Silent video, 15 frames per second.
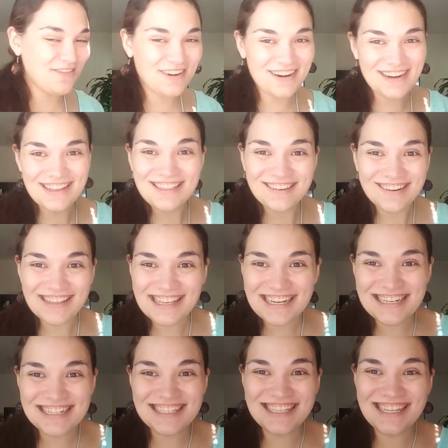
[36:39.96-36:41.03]
very
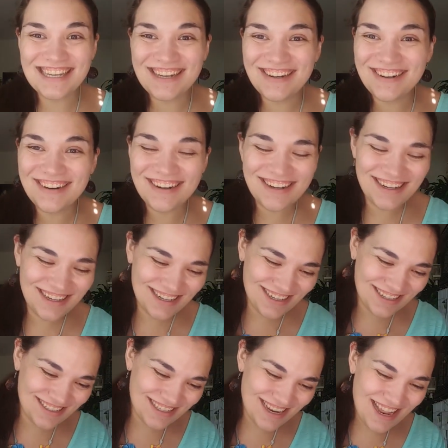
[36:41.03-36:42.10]
thrilling to see your
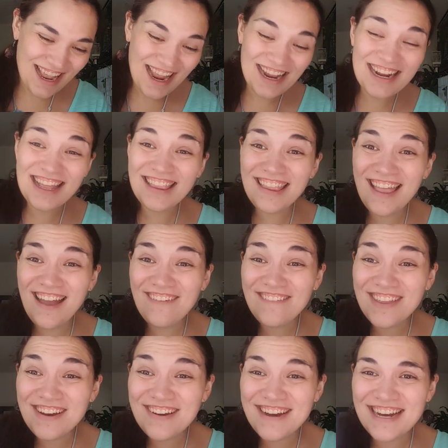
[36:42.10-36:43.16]
art. And I
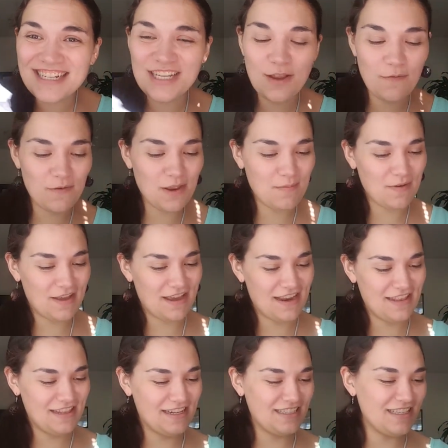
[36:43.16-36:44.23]
love the creativity
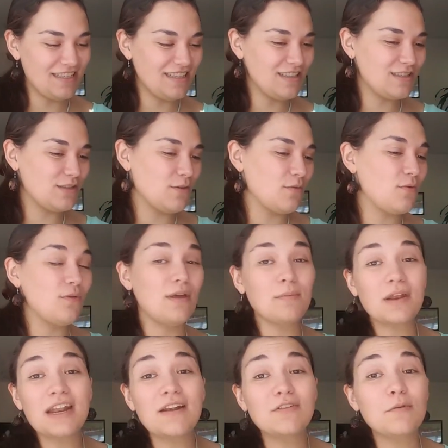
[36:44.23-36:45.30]
behind this. This is so cool.
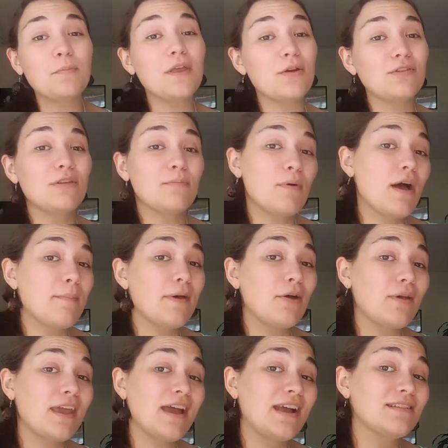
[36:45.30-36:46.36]
I'm gonna have to play with the
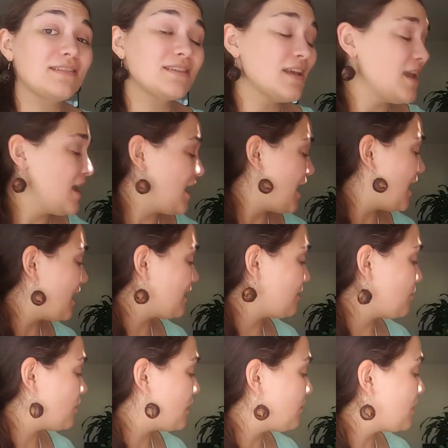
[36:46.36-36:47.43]
pop-out cats. And
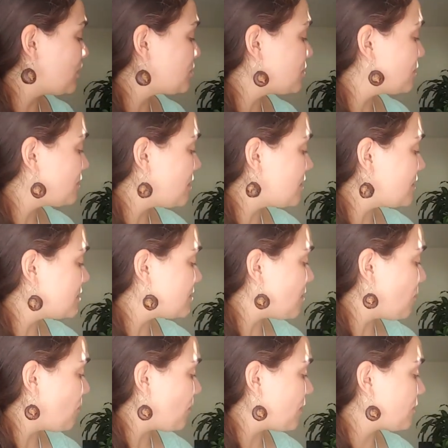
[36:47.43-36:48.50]
I'm gonna make sure that this
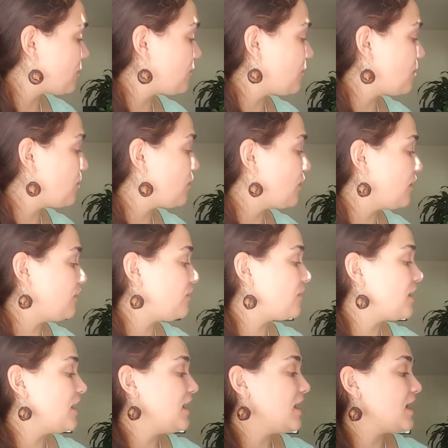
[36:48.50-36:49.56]
wonderful wolf
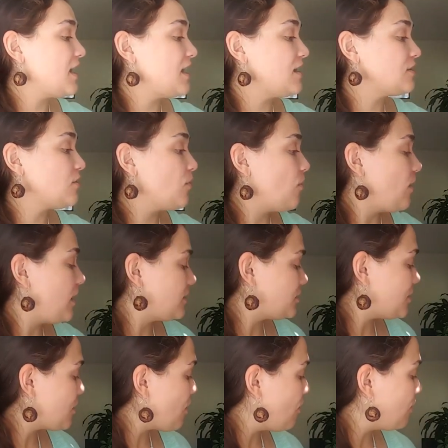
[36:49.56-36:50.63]
is
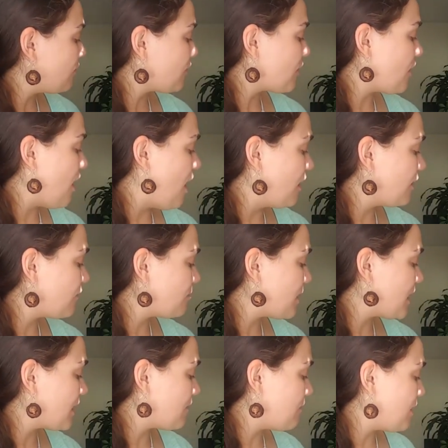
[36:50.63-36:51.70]
watching over all of
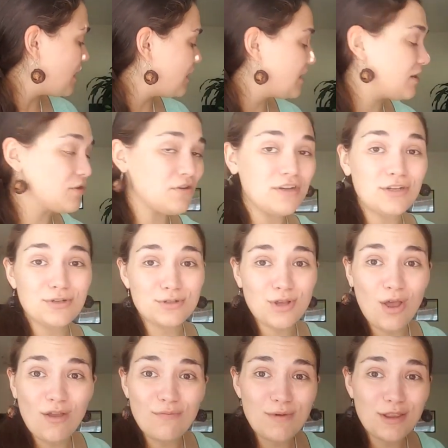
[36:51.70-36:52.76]
my little creatures,
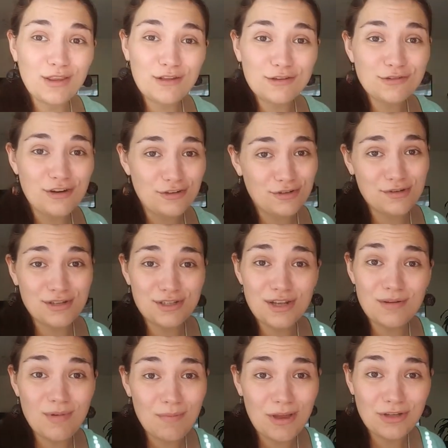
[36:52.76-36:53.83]
all of my little treasures. He's
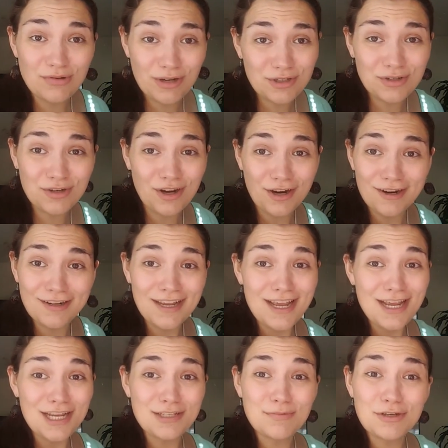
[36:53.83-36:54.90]
going to be my treasure guard.
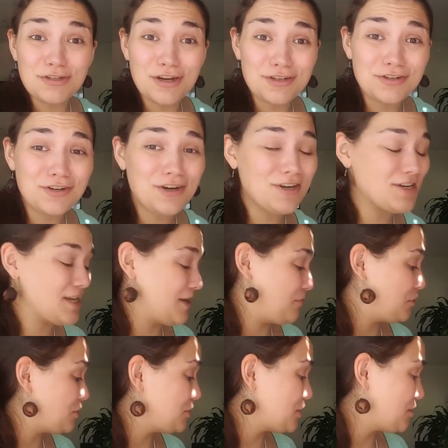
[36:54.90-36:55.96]
He's my treasure guardian,
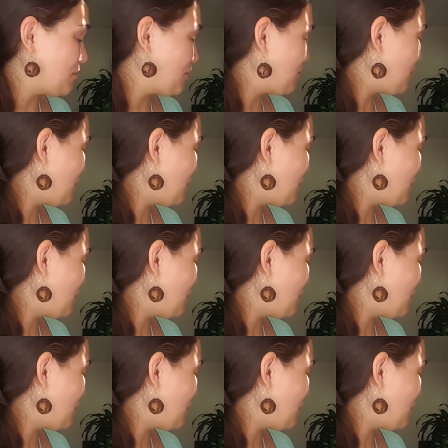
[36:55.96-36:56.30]
which is going to be